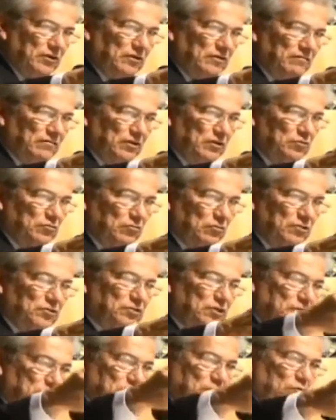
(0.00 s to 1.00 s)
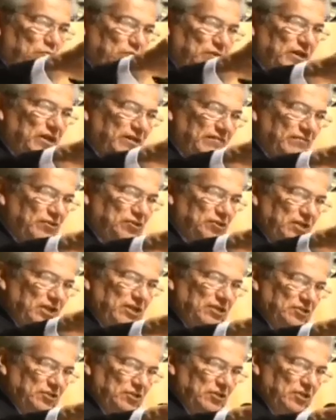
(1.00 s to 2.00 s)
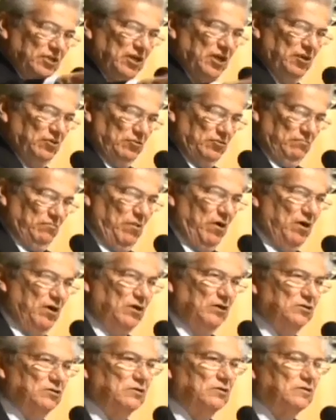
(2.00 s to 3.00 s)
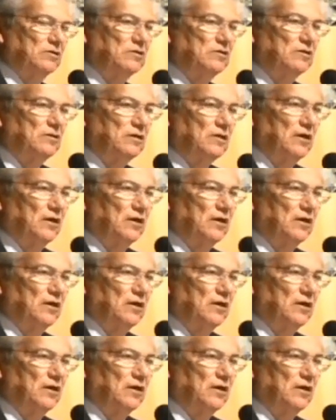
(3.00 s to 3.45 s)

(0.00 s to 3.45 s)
on an individual and said, you know, we gave you a chance to get out on bond